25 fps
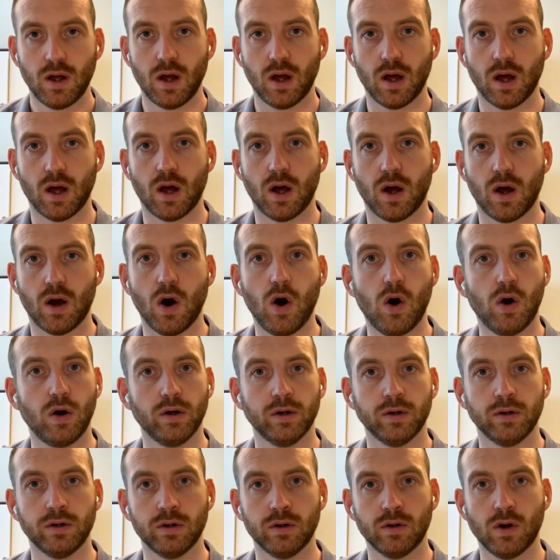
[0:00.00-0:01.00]

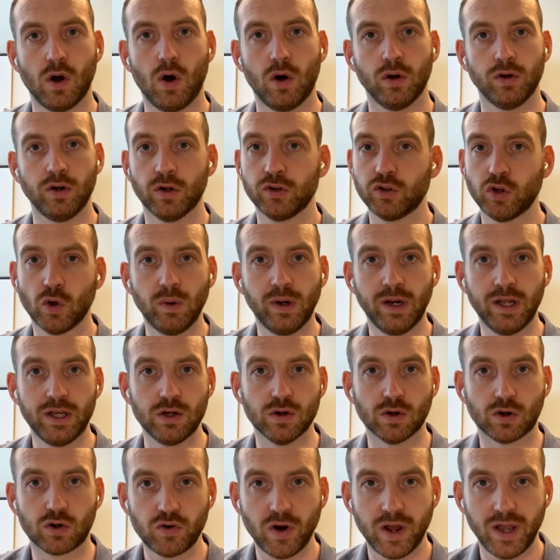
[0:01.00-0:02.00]
on not only
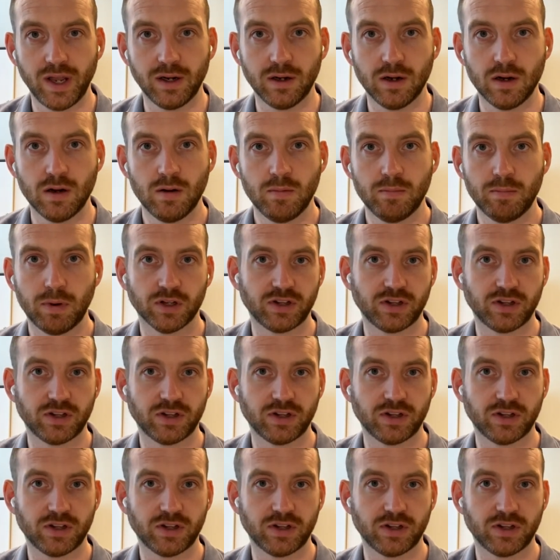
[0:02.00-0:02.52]
Ukraine,